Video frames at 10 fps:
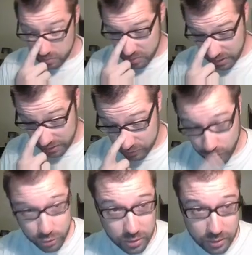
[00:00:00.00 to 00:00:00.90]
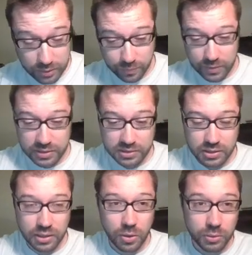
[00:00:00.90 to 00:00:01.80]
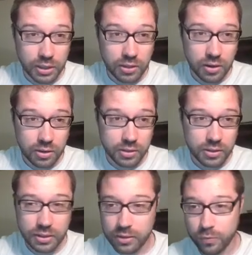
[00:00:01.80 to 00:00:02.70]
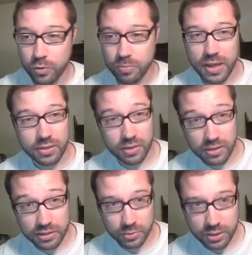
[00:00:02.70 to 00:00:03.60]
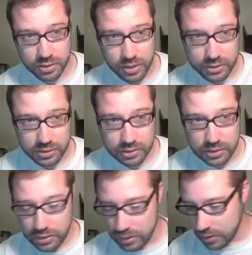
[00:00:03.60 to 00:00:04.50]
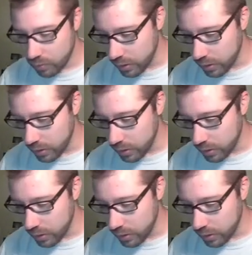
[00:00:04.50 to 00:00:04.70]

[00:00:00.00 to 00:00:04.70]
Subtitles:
because Notion Thief isn't the only card in the format that does what it does. We